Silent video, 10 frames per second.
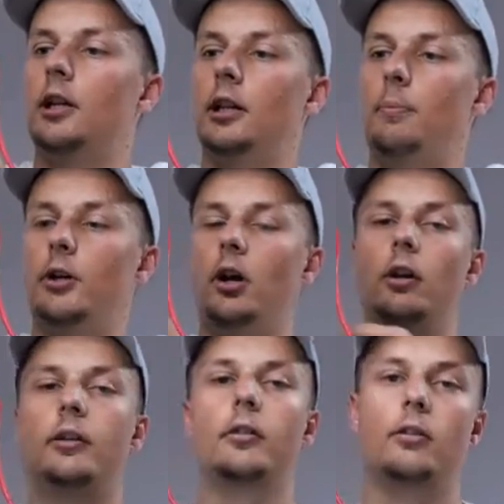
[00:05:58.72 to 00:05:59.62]
clip it
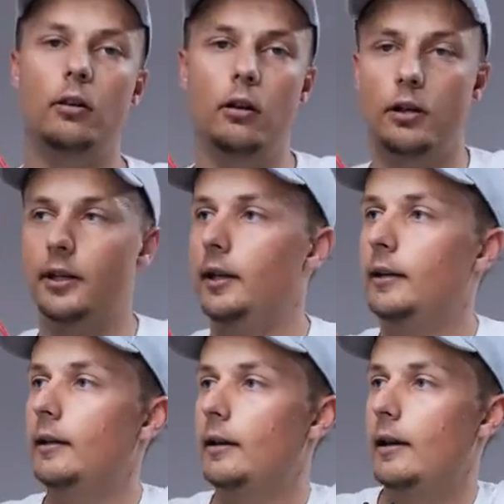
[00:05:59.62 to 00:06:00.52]
on, lock it
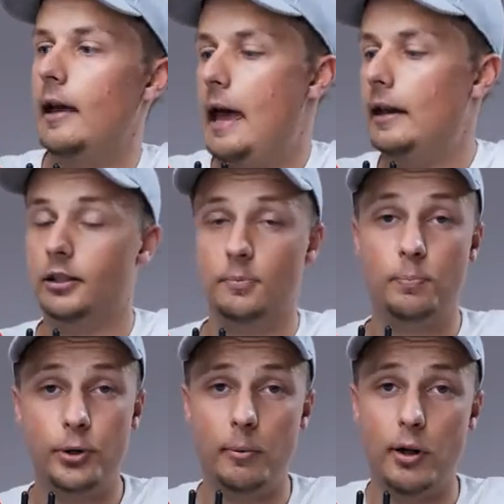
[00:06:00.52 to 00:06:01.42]
in, and it's
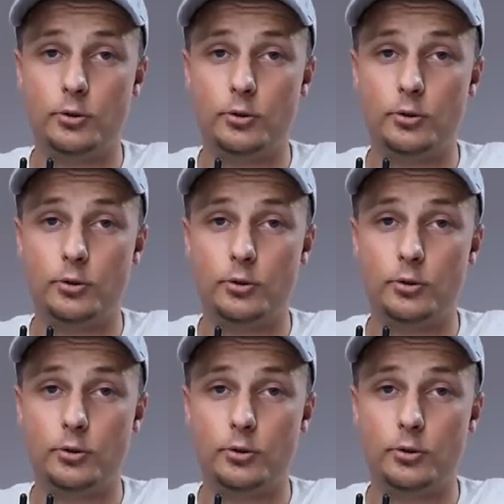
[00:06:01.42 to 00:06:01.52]
pretty